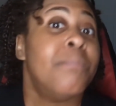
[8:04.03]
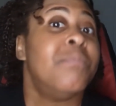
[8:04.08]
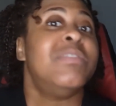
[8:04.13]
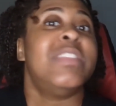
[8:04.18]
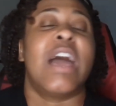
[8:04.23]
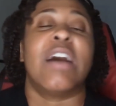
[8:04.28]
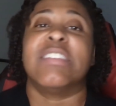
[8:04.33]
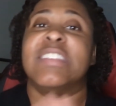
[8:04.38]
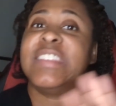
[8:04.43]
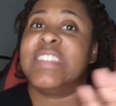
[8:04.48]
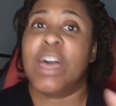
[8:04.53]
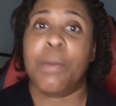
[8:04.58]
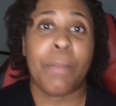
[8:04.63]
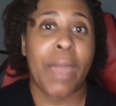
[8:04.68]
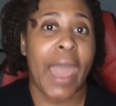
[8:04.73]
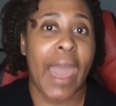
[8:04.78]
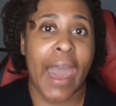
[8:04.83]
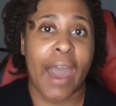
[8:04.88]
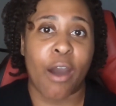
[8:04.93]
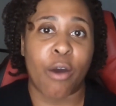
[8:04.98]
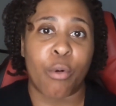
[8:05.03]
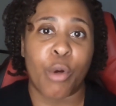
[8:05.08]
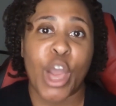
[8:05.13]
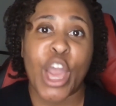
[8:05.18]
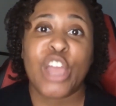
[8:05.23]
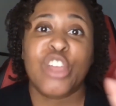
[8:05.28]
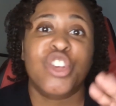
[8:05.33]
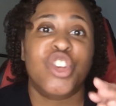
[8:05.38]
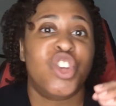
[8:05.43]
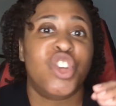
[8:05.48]
Now, somehow,
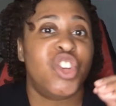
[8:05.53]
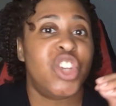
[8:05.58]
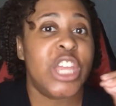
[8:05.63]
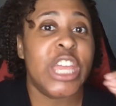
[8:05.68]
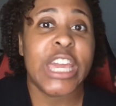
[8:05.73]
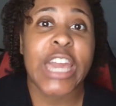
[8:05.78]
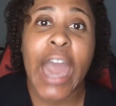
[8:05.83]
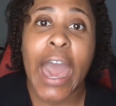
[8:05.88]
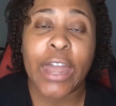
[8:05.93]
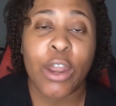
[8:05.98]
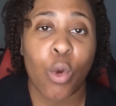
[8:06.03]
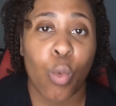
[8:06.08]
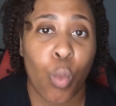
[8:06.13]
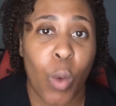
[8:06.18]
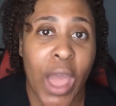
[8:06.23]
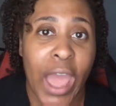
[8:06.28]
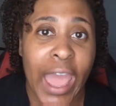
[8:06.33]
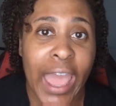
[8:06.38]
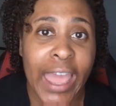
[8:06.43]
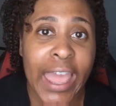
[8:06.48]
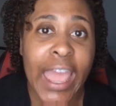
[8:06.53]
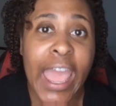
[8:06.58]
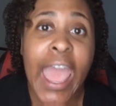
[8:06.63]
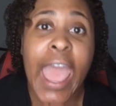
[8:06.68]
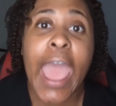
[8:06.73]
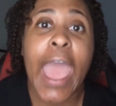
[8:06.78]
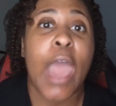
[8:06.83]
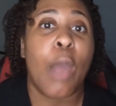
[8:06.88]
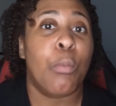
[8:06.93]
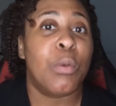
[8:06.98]
she got away
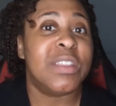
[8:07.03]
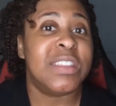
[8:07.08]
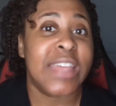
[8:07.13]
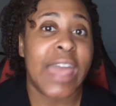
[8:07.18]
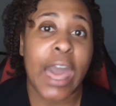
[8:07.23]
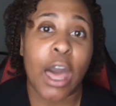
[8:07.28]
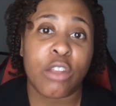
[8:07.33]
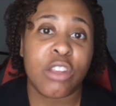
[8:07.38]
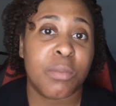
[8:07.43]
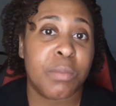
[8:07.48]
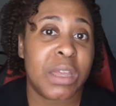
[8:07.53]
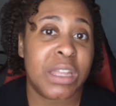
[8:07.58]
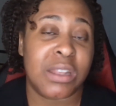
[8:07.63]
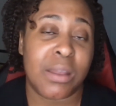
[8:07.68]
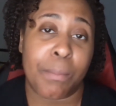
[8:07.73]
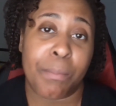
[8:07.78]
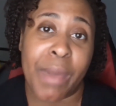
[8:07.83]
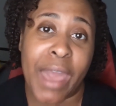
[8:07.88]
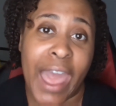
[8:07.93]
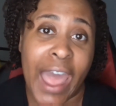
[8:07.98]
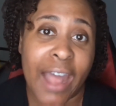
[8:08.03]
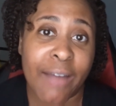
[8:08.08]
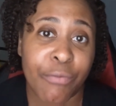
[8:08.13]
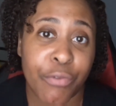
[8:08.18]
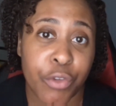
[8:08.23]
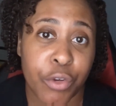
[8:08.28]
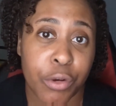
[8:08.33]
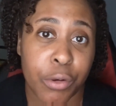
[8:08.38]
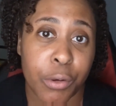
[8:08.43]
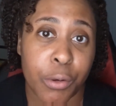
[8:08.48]
and was held up in the
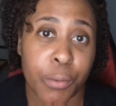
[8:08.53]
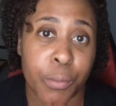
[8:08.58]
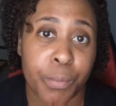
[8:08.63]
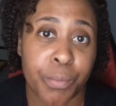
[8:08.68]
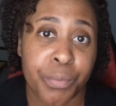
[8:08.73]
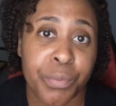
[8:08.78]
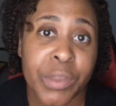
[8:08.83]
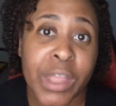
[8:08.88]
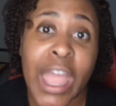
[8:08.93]
bathroom,